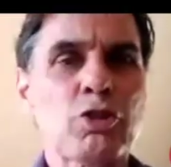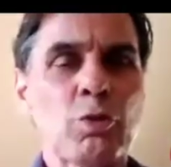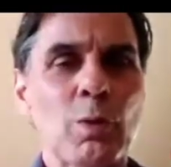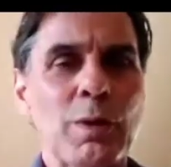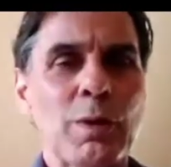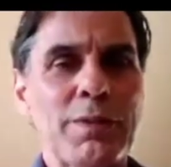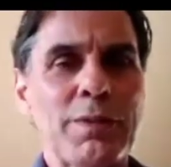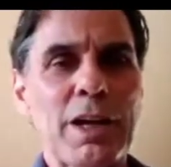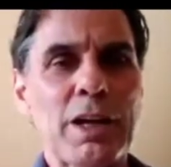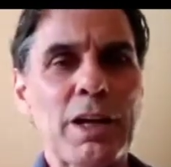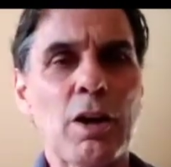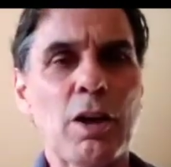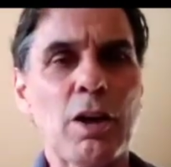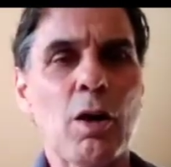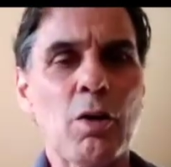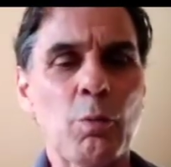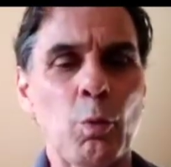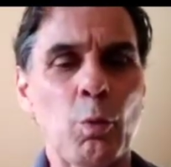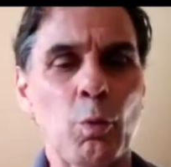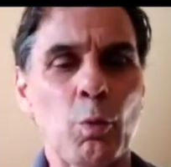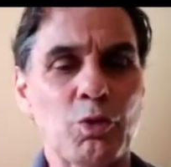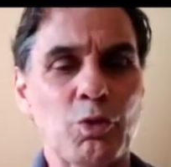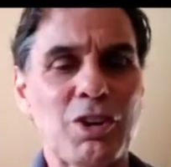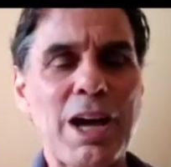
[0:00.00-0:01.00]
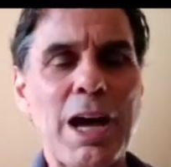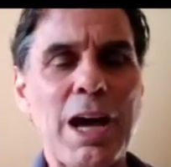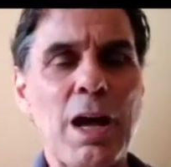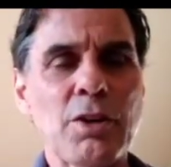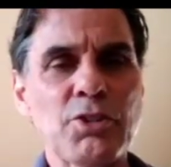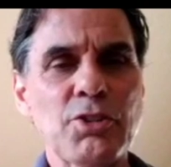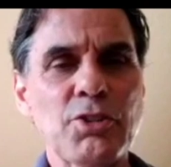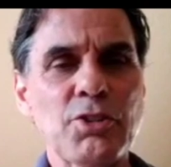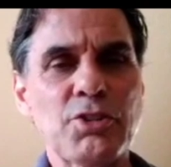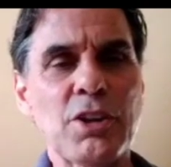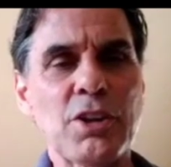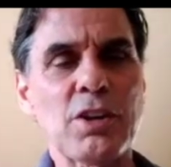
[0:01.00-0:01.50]
of motion when they go
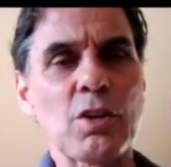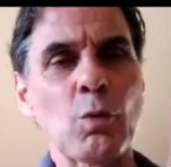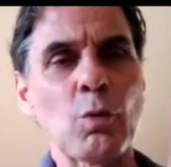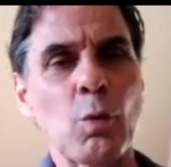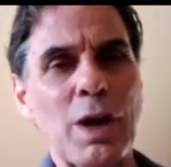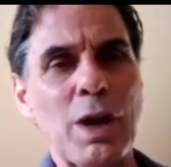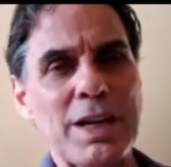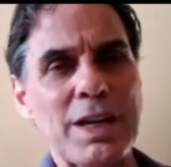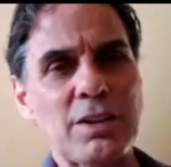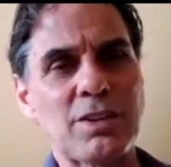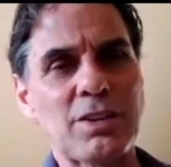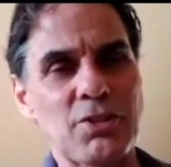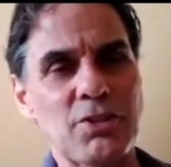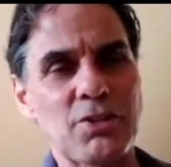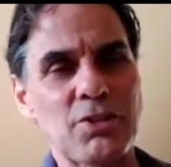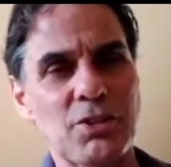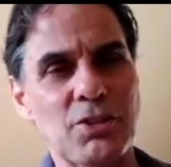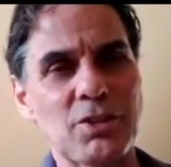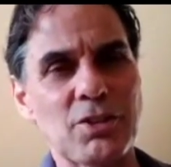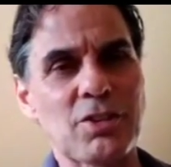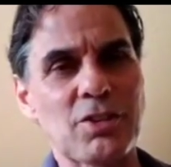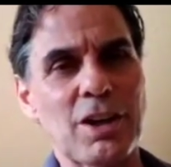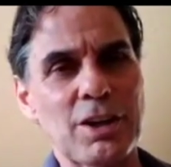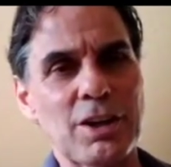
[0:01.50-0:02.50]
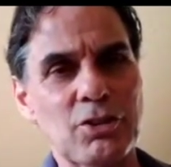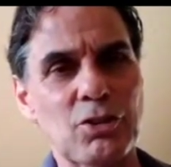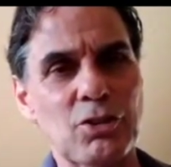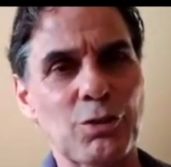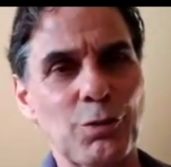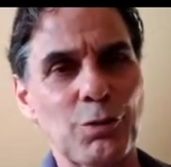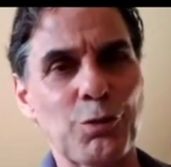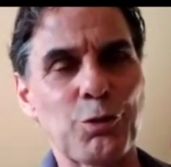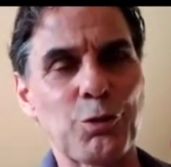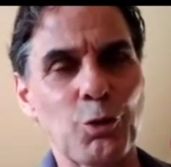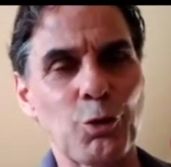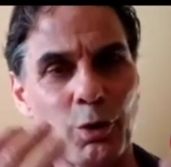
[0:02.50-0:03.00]
down, so the weight doesn't
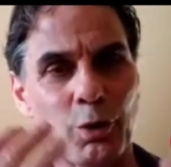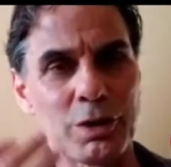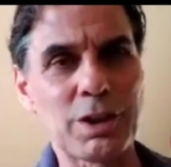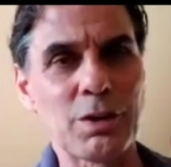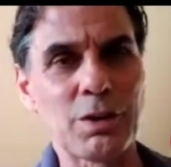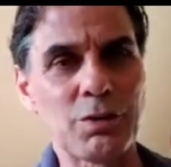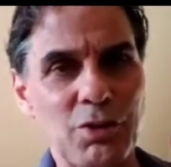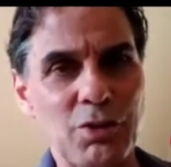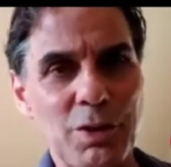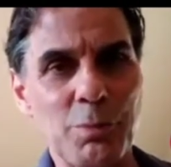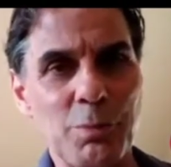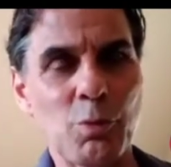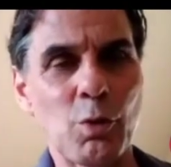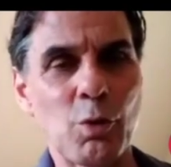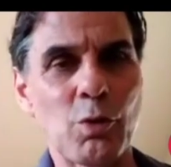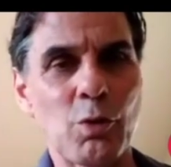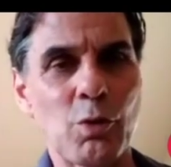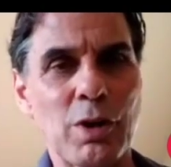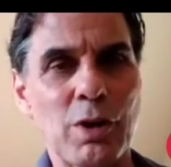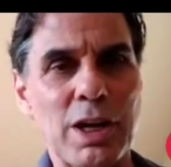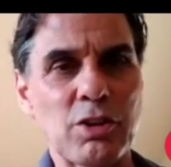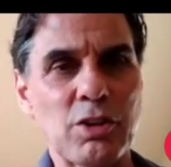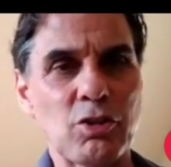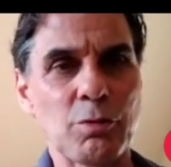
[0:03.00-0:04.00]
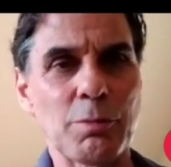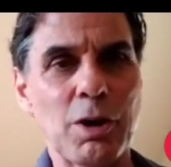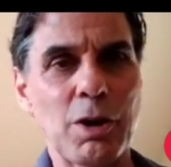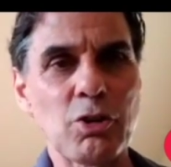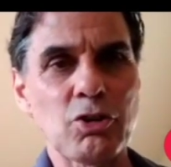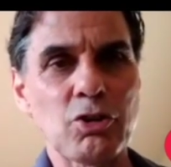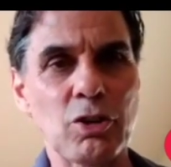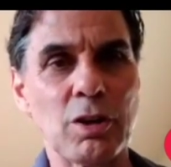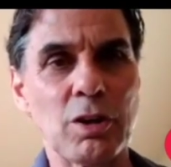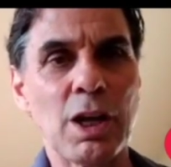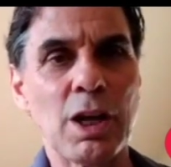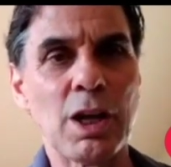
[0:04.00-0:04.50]
touch the floor. It gives them more
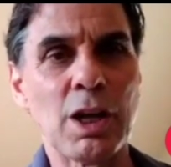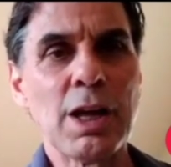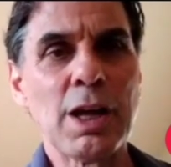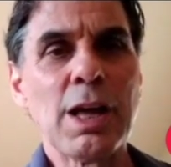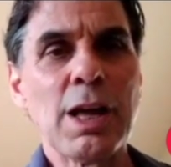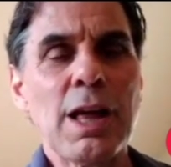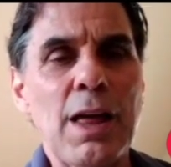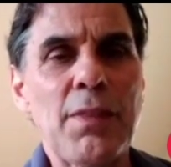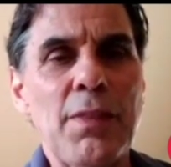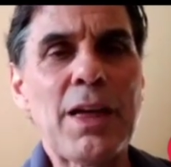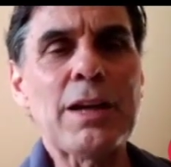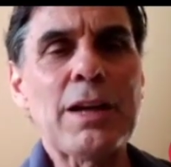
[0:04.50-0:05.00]
range of motion.